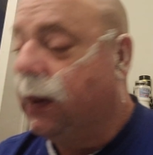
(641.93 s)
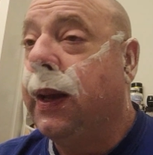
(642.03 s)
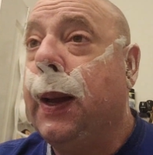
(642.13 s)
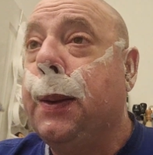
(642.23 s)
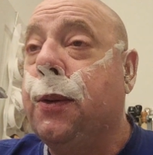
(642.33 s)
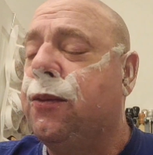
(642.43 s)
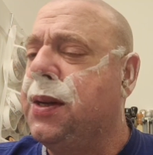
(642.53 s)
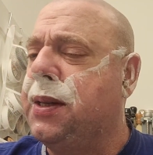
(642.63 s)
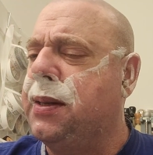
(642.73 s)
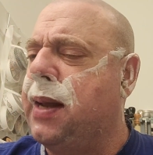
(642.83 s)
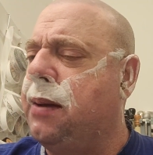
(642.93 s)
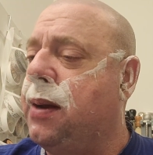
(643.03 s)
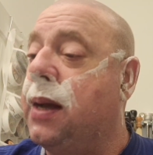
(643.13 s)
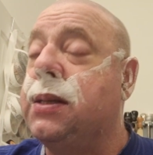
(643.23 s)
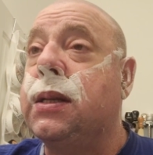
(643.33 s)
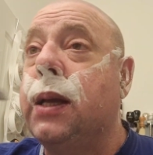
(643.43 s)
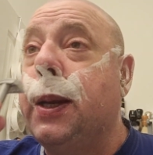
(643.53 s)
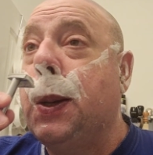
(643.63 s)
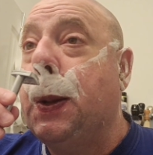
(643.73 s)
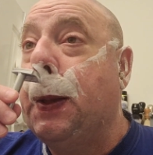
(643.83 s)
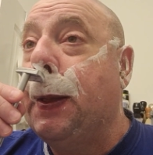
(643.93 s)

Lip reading: Okay, rinses out nicely.